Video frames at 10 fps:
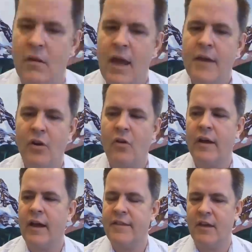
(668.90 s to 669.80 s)
Yeah, no.
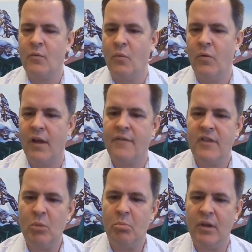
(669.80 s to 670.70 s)
I think we'll have
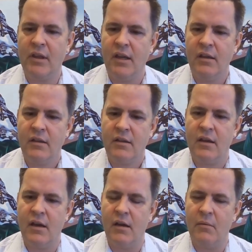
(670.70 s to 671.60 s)
the ability
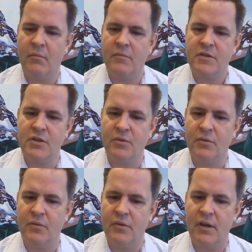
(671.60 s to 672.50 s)

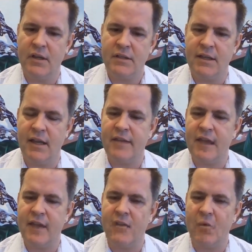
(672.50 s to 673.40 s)
to get
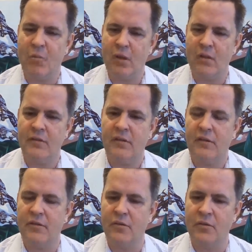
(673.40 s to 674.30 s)
that ore milled
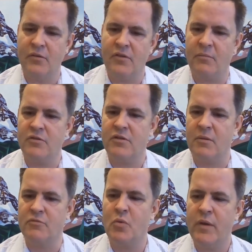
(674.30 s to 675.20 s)
through
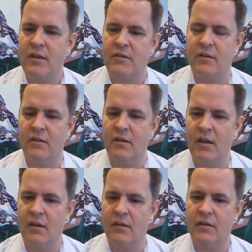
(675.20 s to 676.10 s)
some tweaks
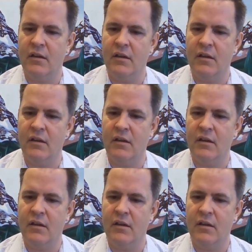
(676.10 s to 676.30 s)
and